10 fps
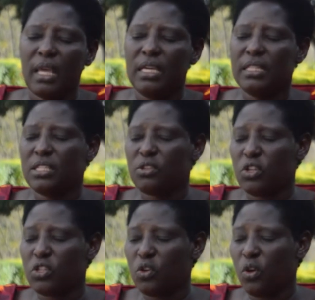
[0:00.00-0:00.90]
it is
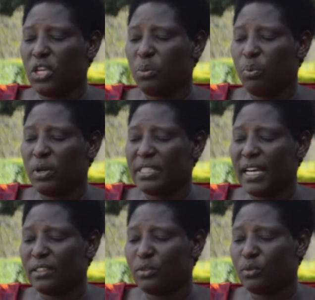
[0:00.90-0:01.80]
also
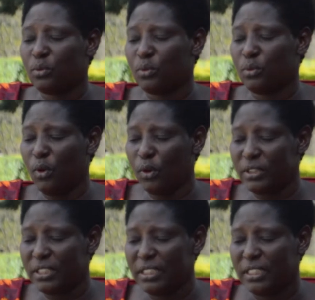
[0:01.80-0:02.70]
important to
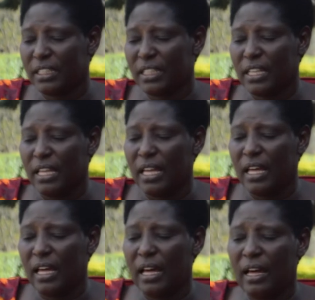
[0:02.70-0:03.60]
note
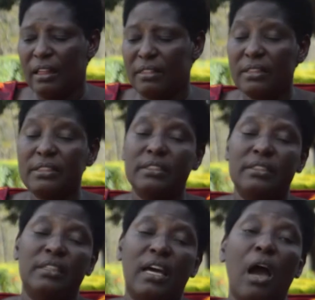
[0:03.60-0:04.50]
that
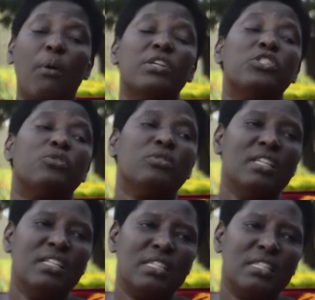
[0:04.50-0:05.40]
our
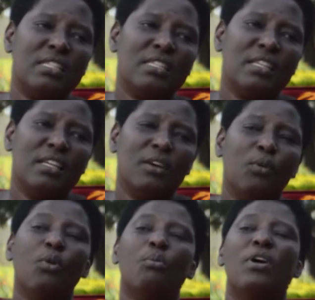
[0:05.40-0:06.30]

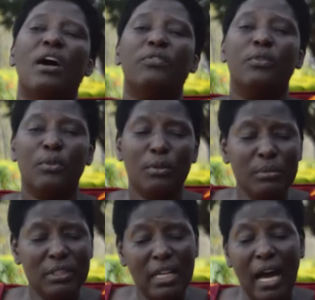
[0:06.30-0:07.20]
students, whom we have
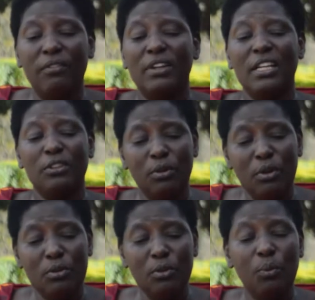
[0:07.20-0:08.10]
groomed, I've already
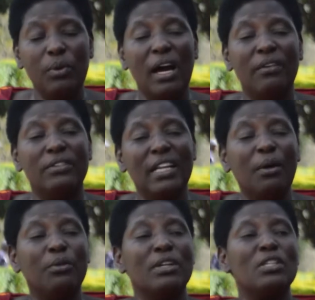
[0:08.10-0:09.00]
told you, we have
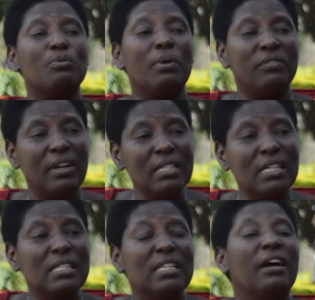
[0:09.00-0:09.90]
now raised
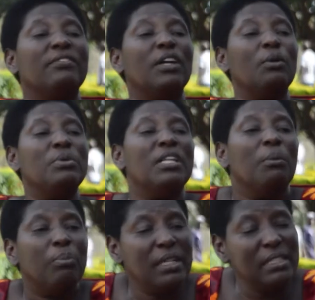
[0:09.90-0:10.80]
supervisors. They have now been
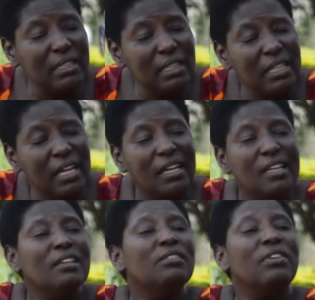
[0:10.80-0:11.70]
appointed
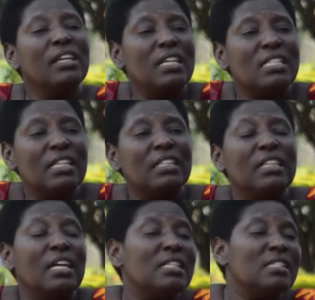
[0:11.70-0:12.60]
in various
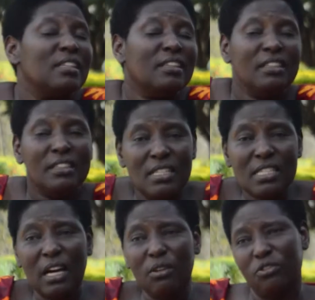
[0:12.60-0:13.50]
sectors in
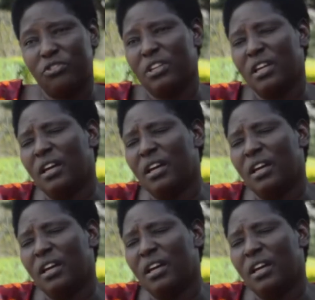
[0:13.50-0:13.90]
this country.